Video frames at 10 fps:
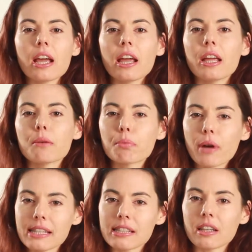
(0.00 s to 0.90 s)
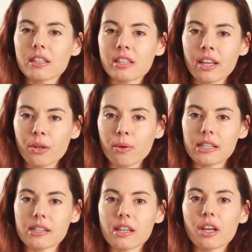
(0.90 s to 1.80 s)
In present
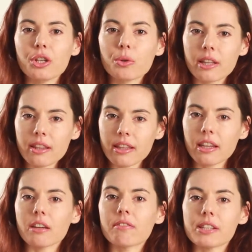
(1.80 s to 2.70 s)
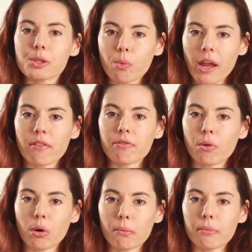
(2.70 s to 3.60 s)
continuous, you can think of this
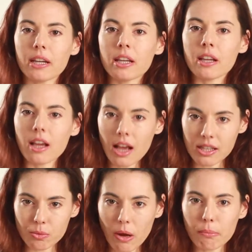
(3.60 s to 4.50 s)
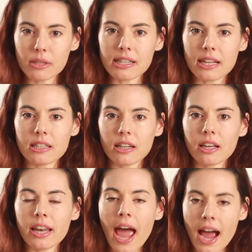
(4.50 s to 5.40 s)
waveform as representing
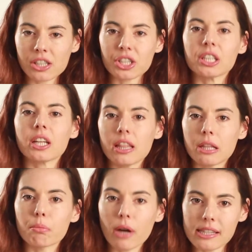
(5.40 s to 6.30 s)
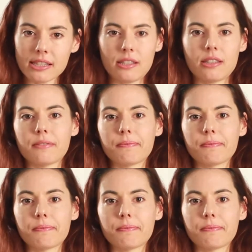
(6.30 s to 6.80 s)
an action in the present.